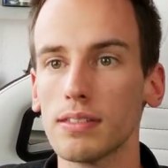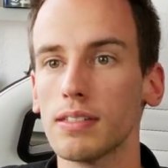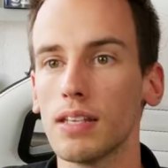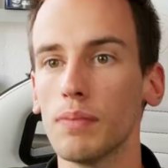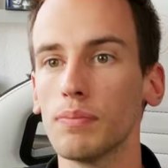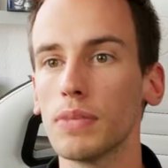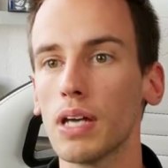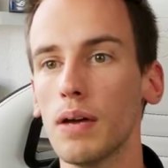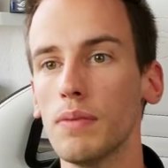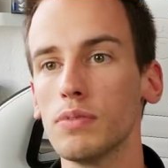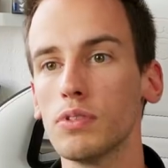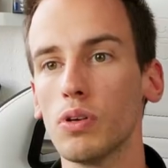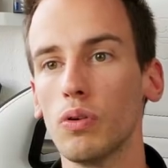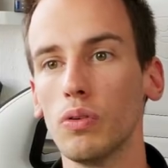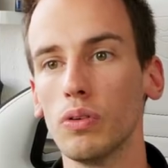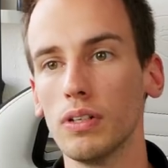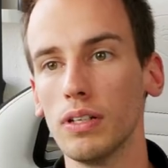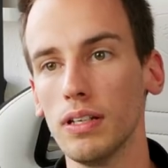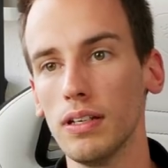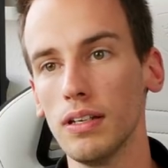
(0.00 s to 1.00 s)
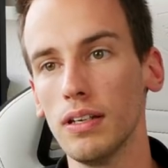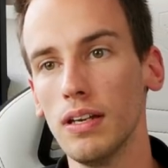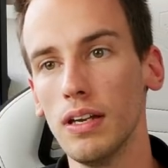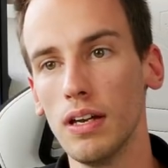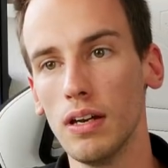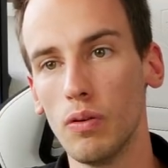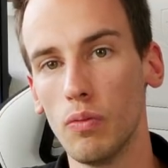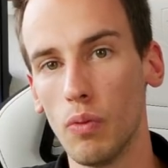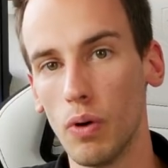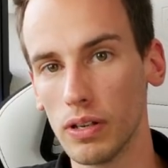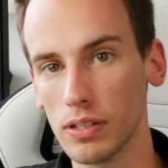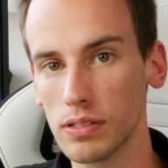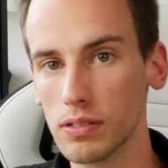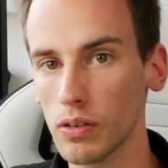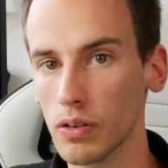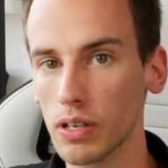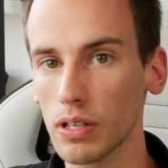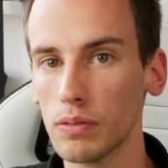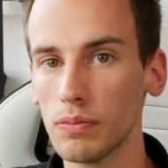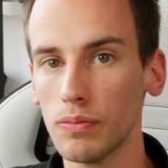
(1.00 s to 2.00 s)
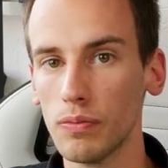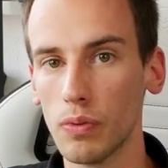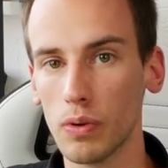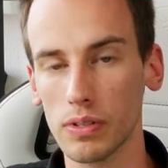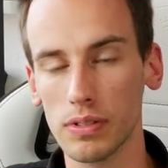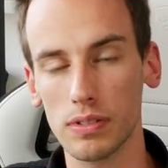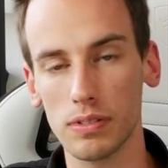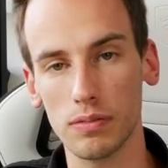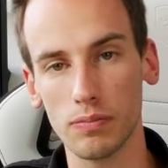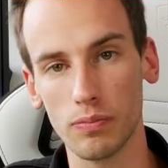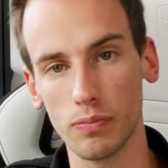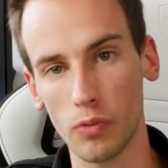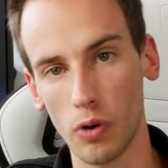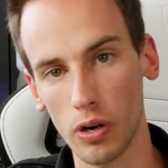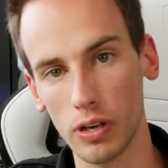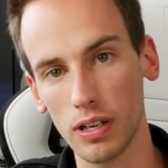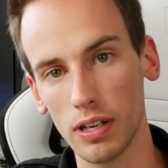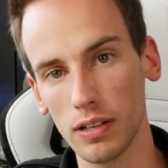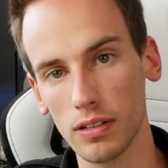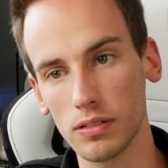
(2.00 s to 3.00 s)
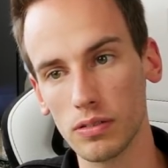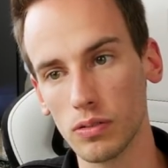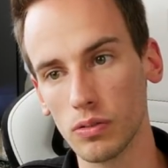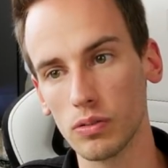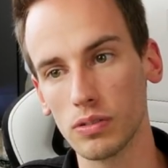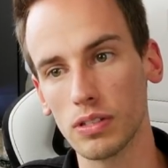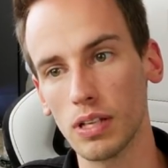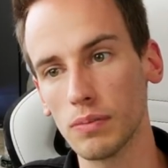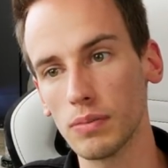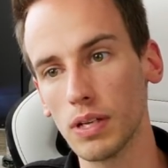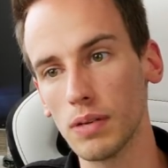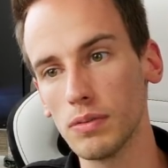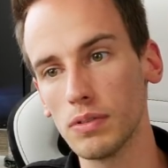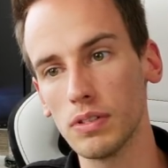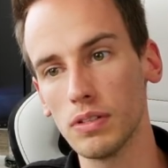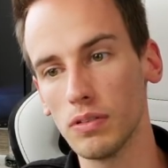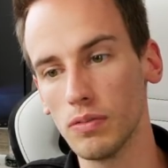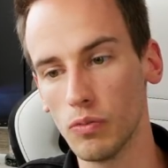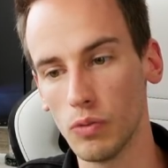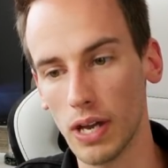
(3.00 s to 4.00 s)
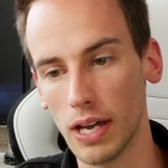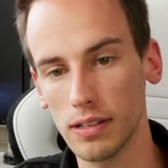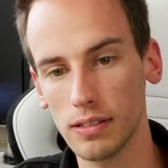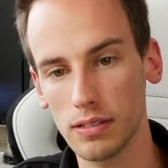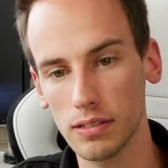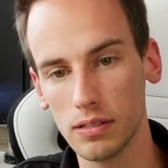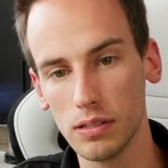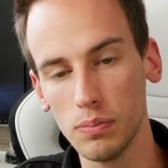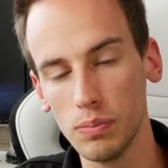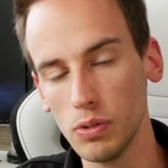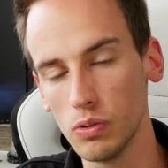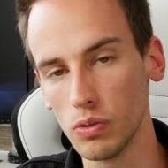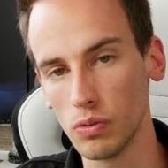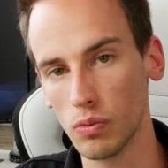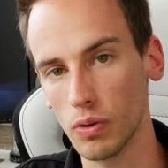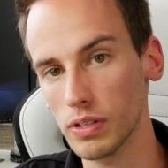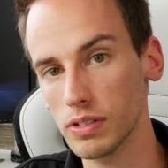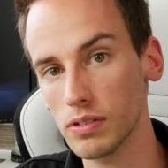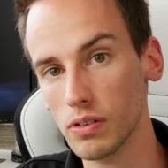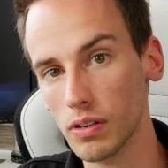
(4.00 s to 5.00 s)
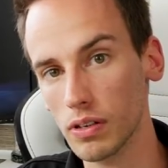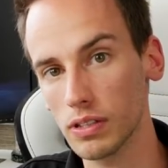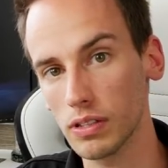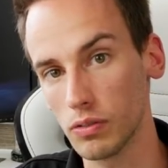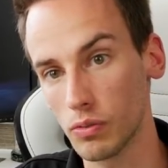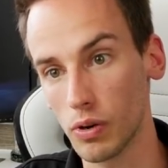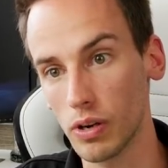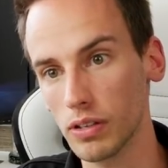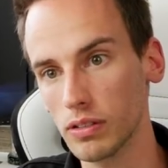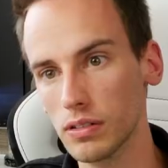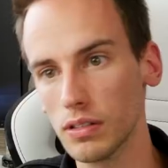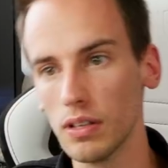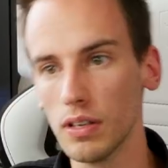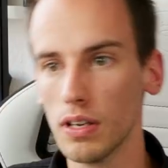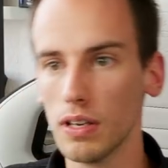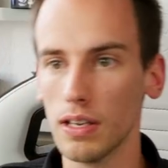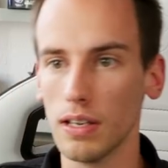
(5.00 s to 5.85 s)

Sometimes only one socket was working, so sometimes we had a CPU in one socket, it worked.